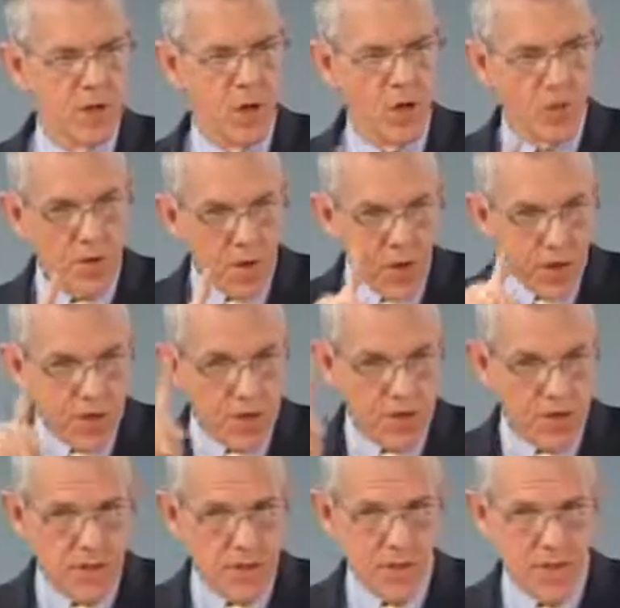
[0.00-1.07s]
Only
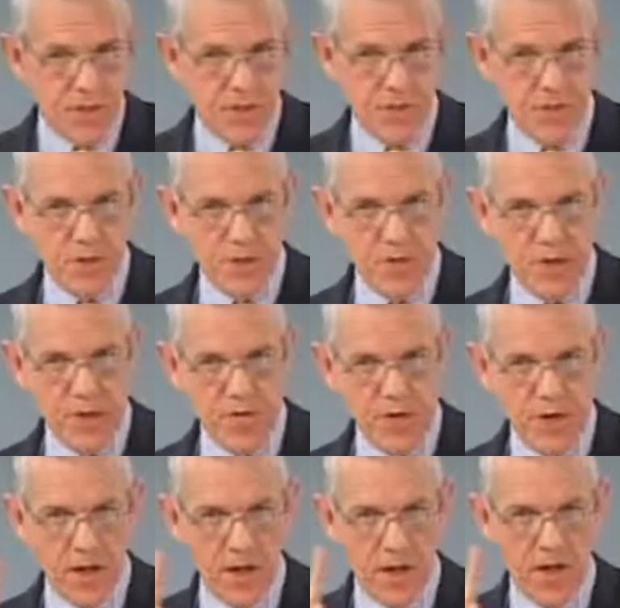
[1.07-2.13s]
nation in history that ever
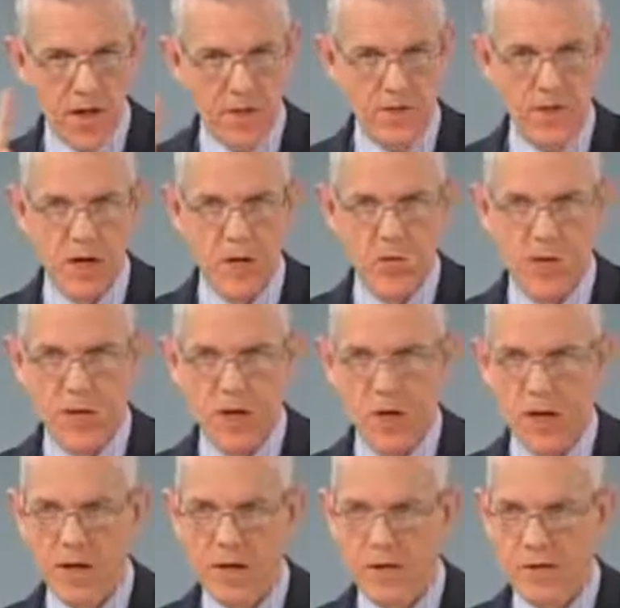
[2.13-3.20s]
had a contract with God,